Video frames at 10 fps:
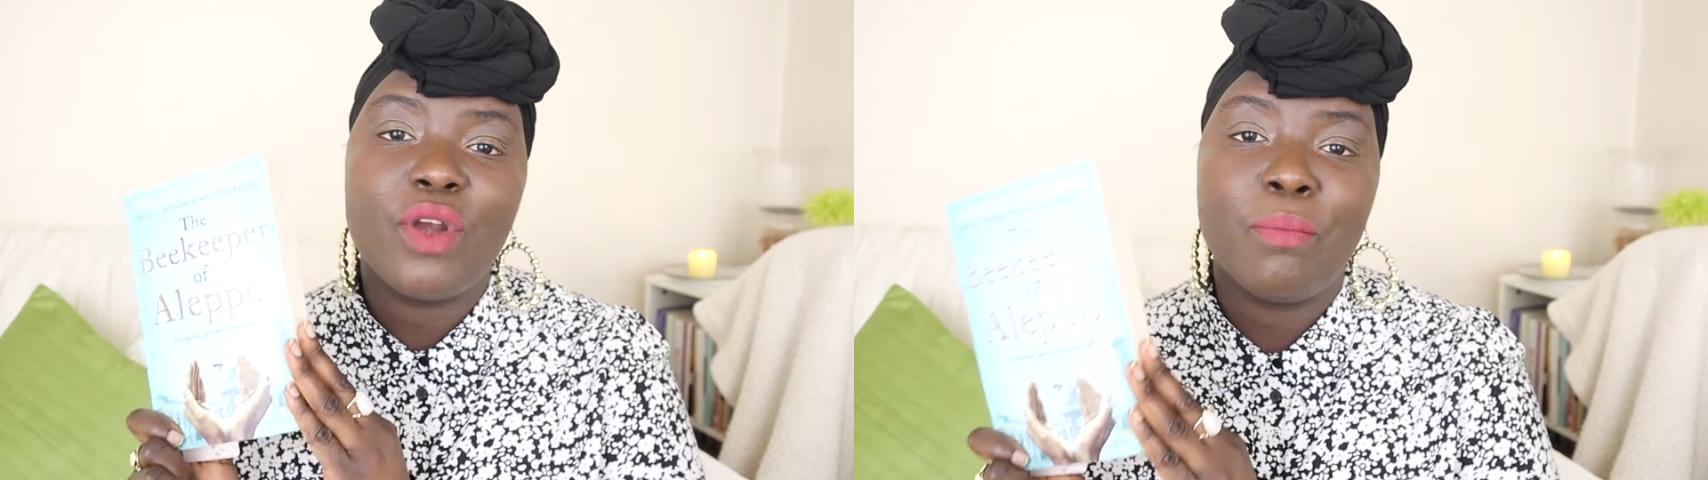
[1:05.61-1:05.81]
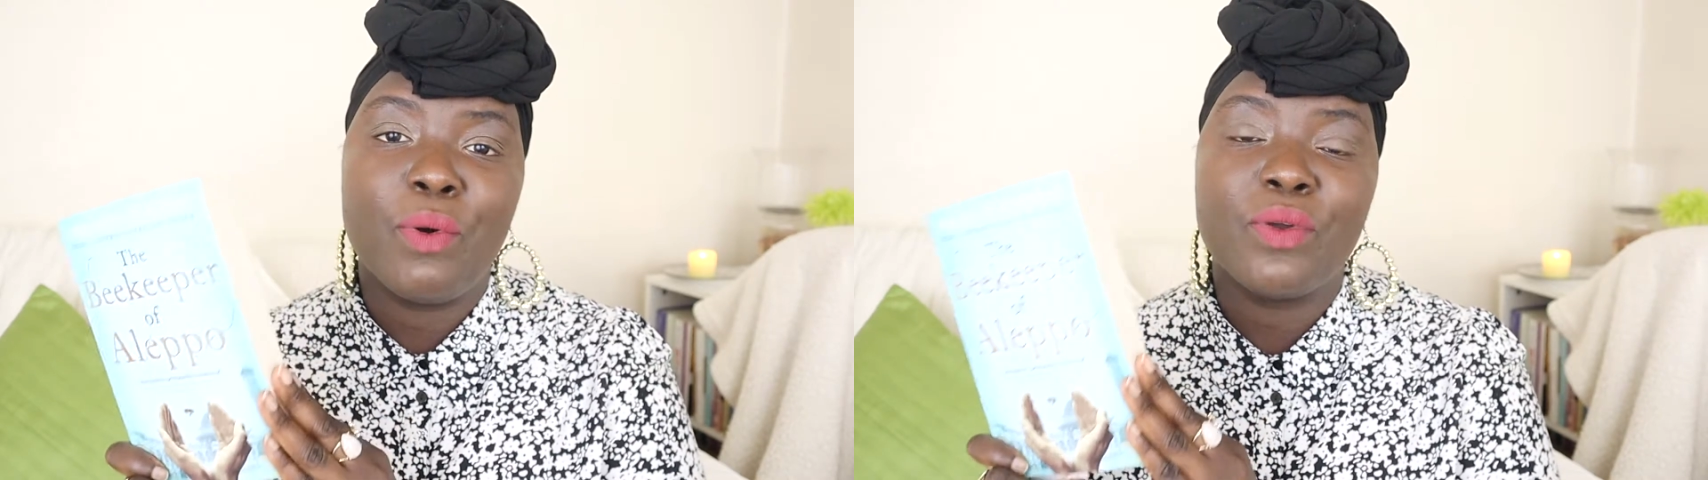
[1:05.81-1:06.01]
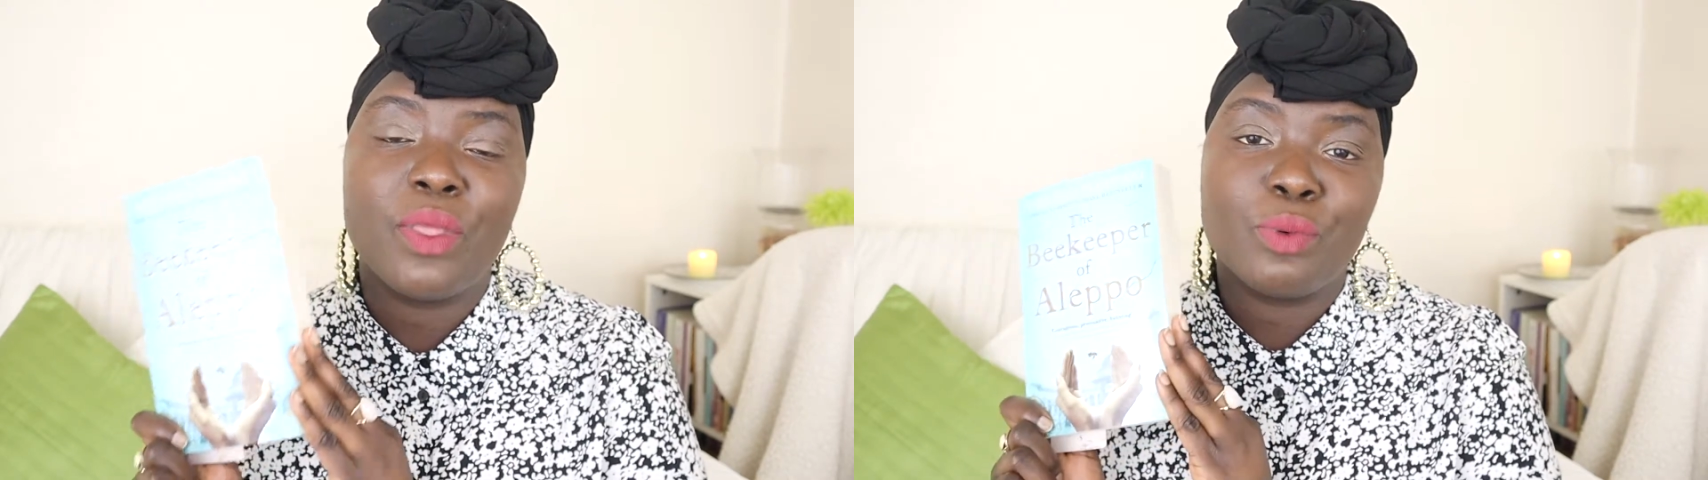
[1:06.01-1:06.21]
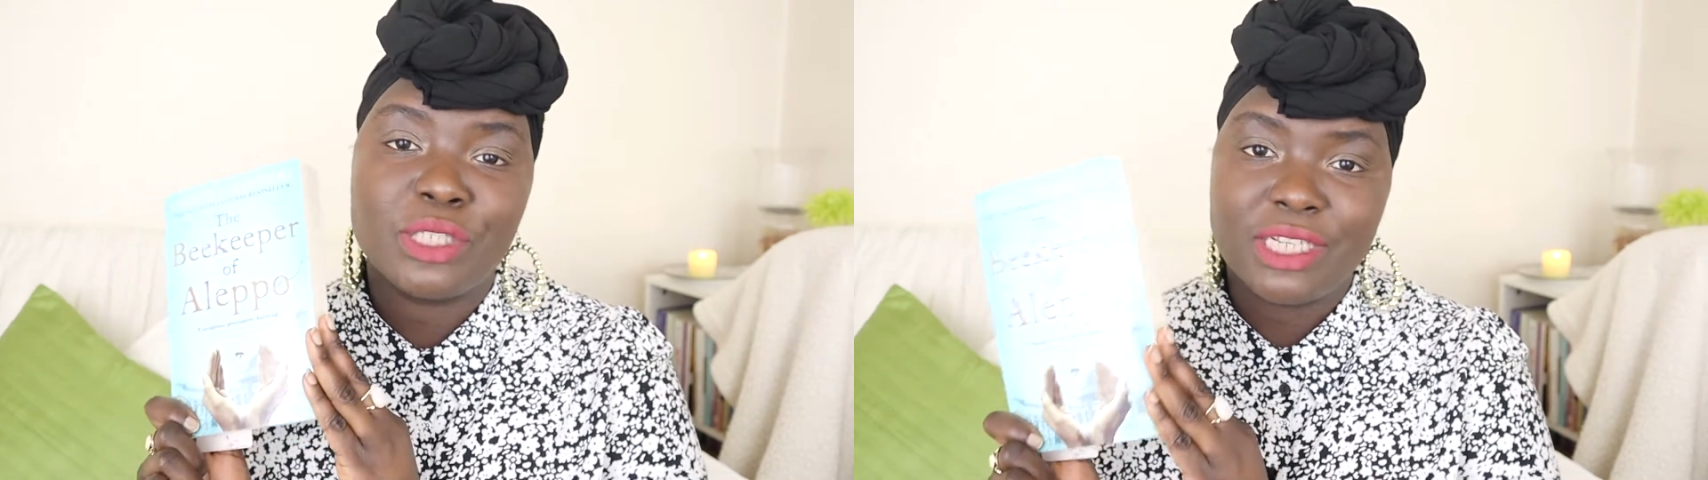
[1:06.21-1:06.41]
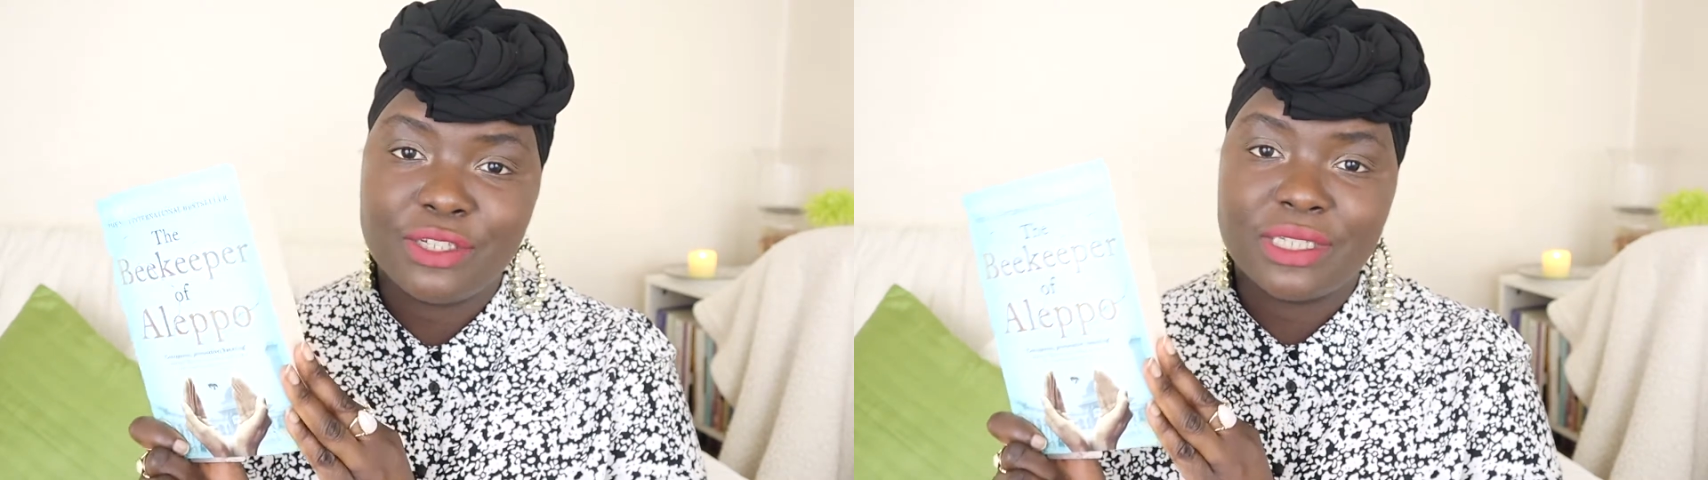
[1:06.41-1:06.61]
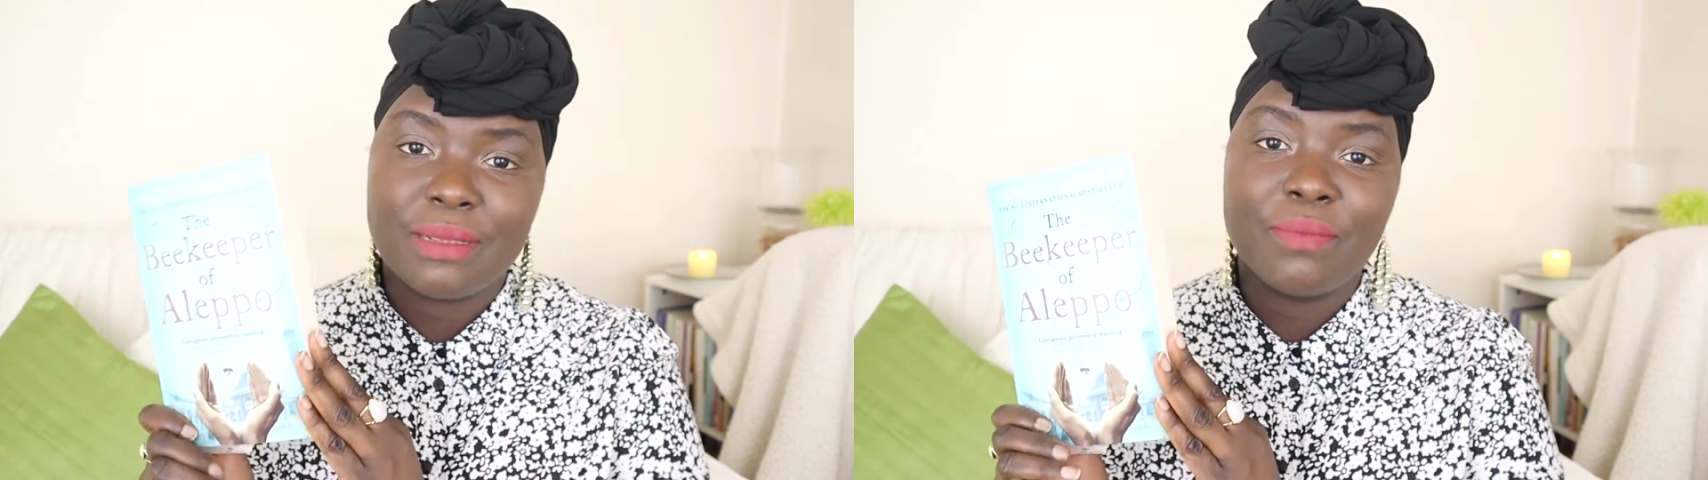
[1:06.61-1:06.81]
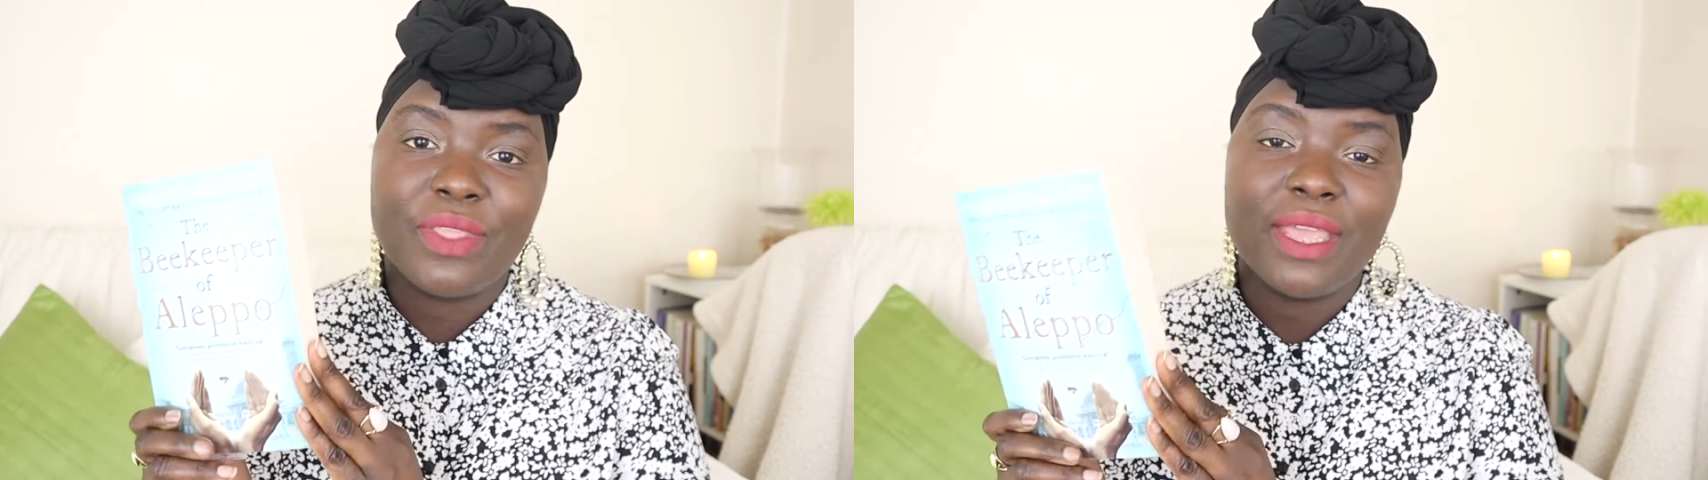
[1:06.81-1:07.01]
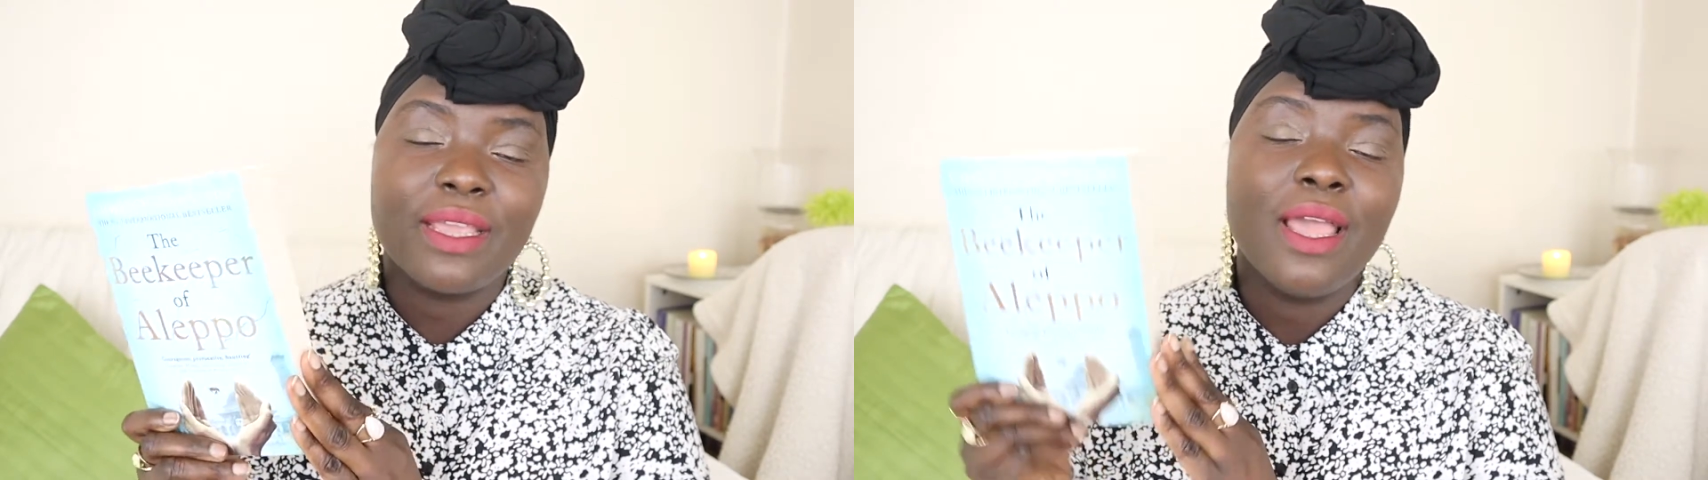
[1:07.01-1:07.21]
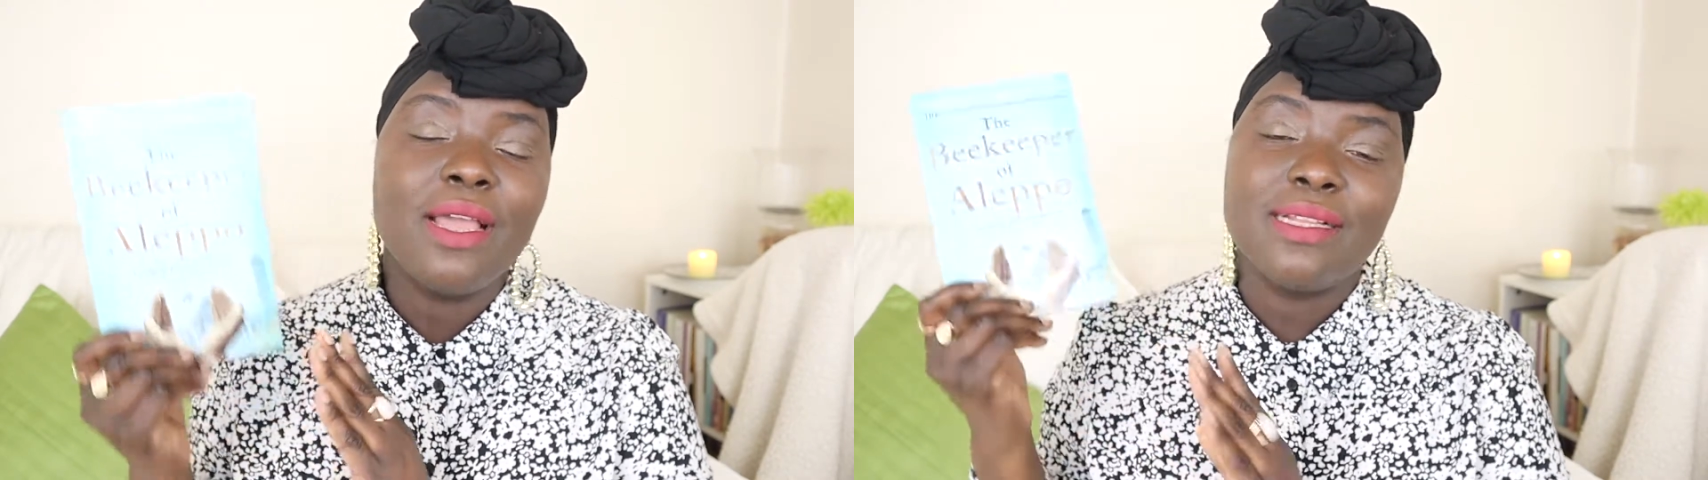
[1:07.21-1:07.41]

a book that will teach you something,